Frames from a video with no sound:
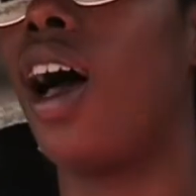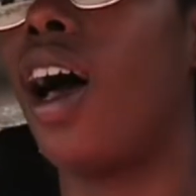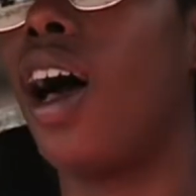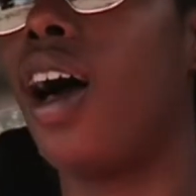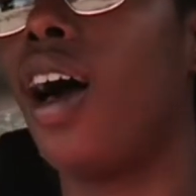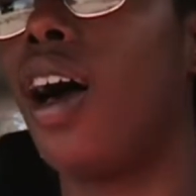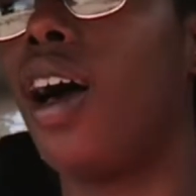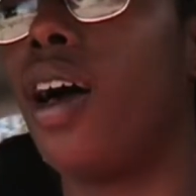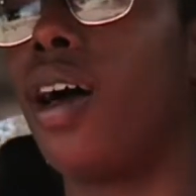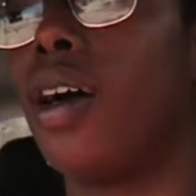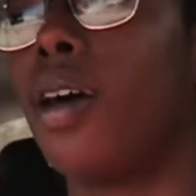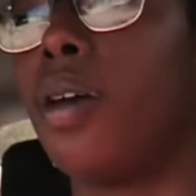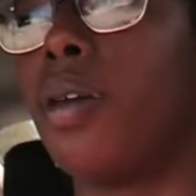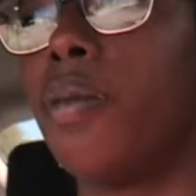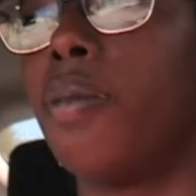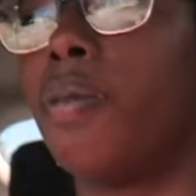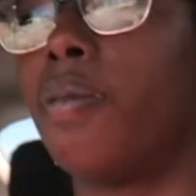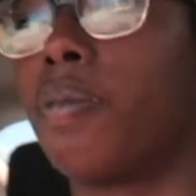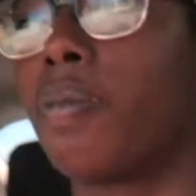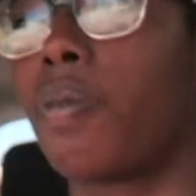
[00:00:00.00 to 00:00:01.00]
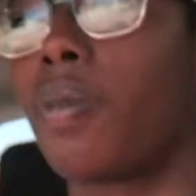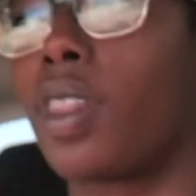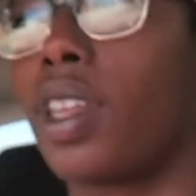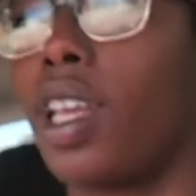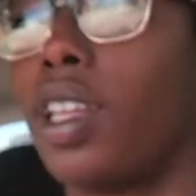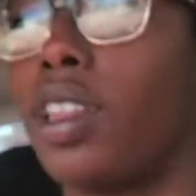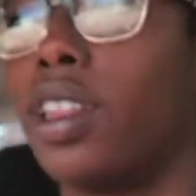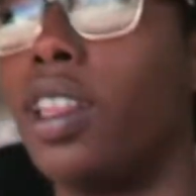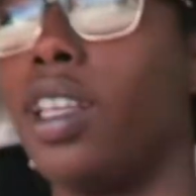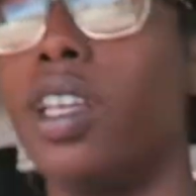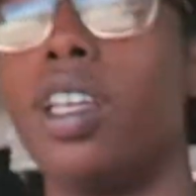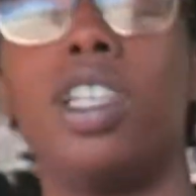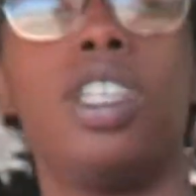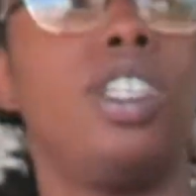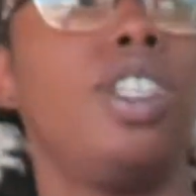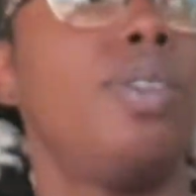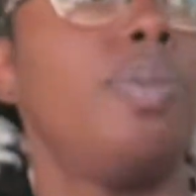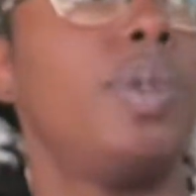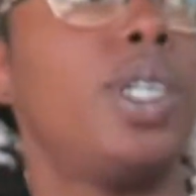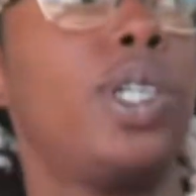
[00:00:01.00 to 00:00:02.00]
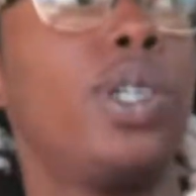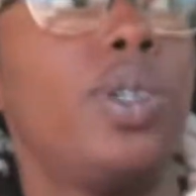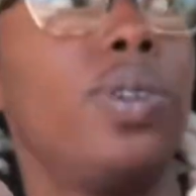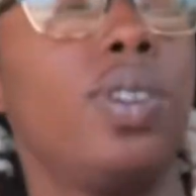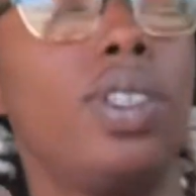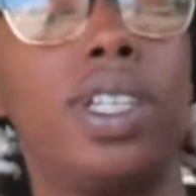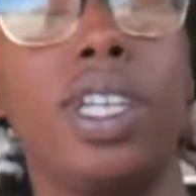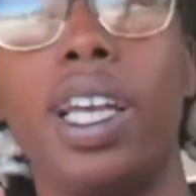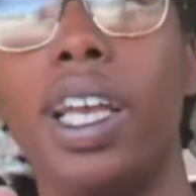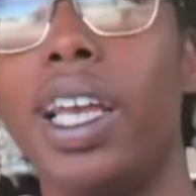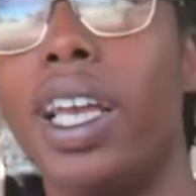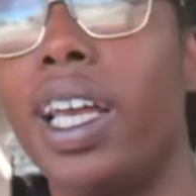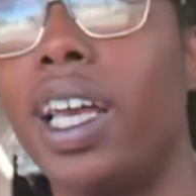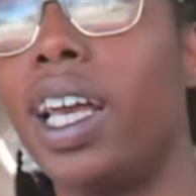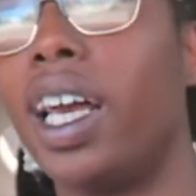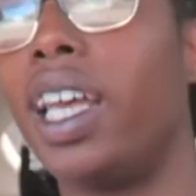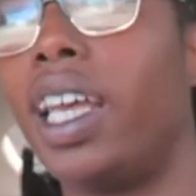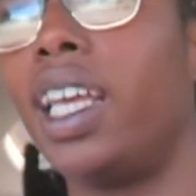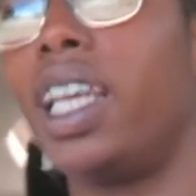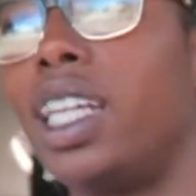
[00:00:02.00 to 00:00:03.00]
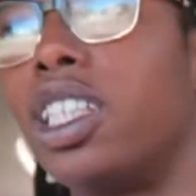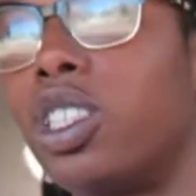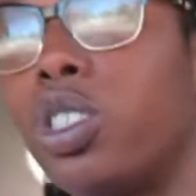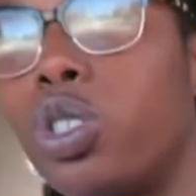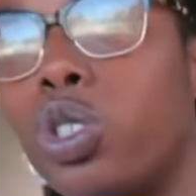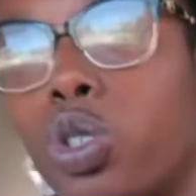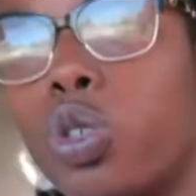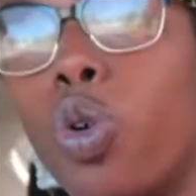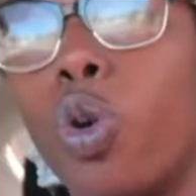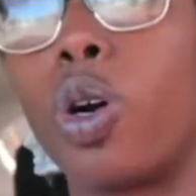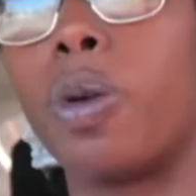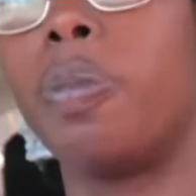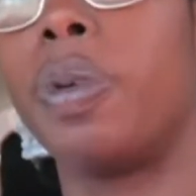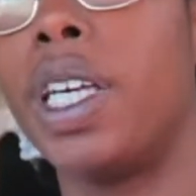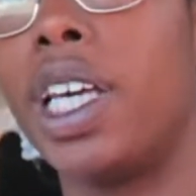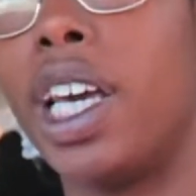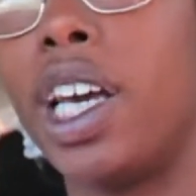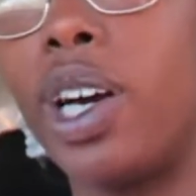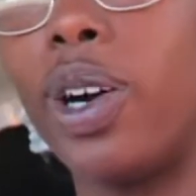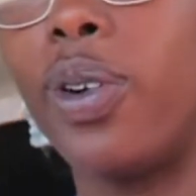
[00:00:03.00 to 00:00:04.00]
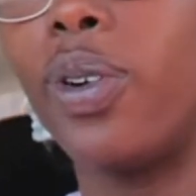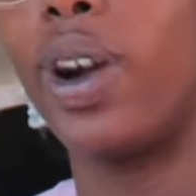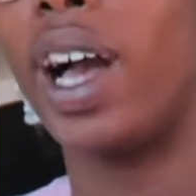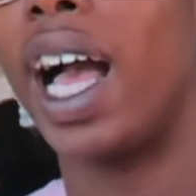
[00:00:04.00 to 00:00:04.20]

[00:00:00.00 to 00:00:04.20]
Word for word: the new moon in Scorpio.